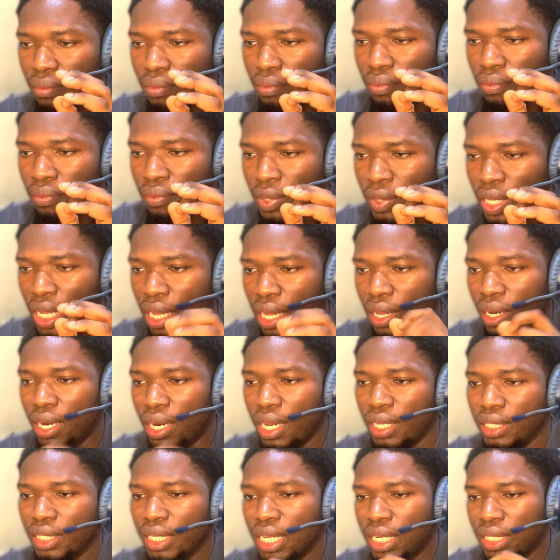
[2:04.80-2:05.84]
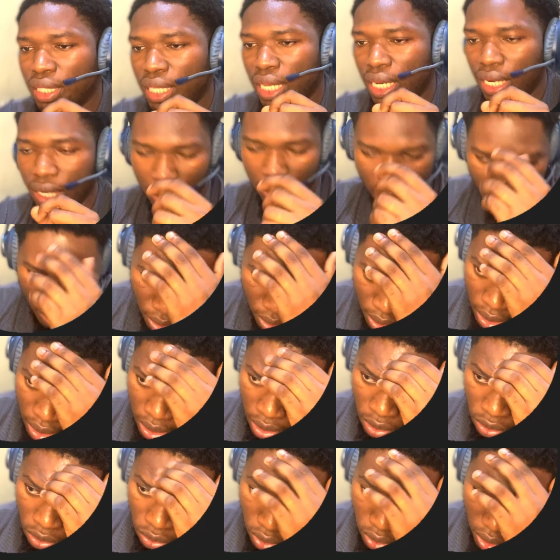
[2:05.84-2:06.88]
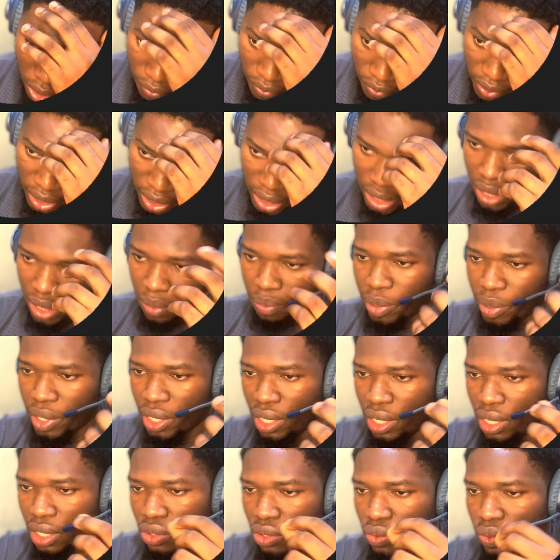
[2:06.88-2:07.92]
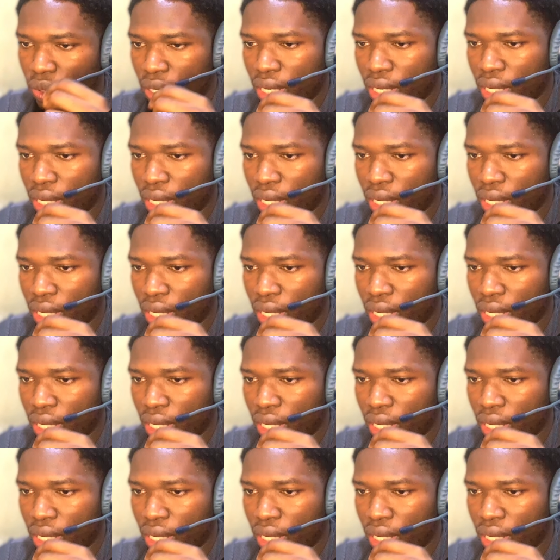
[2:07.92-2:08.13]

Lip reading: yeah, let's get started. So I've created a page where I